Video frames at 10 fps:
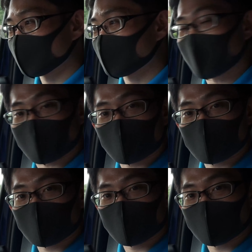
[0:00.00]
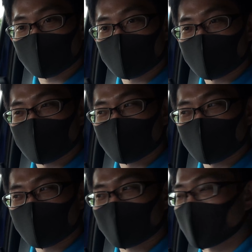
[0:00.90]
Yes.
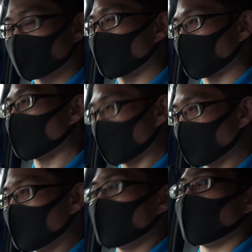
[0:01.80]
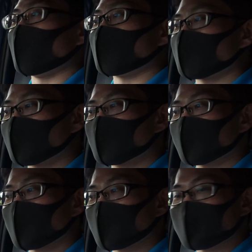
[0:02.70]
Okay, fine, no. It was a
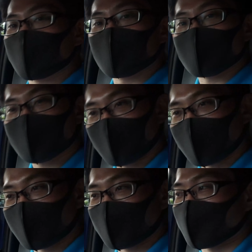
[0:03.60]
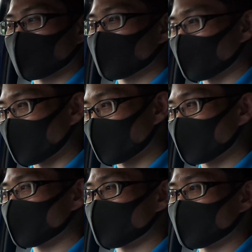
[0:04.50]
very solid,
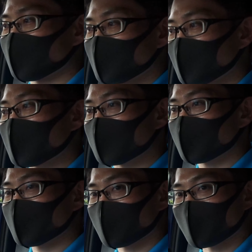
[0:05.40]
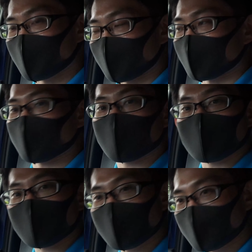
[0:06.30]
reliable, cheap car. If you
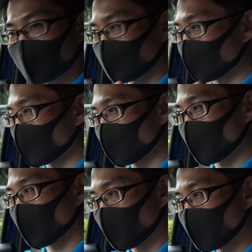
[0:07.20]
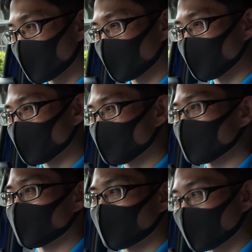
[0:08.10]
needed something with four wheels
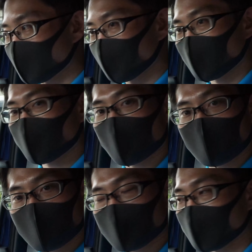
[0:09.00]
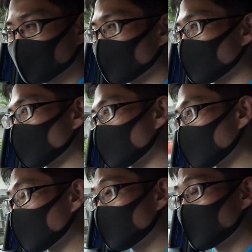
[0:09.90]
to get you from point A to point
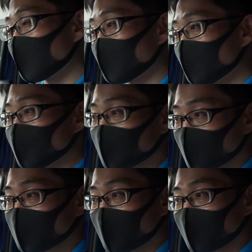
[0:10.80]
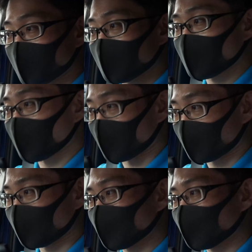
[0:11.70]
B, it was a solid car.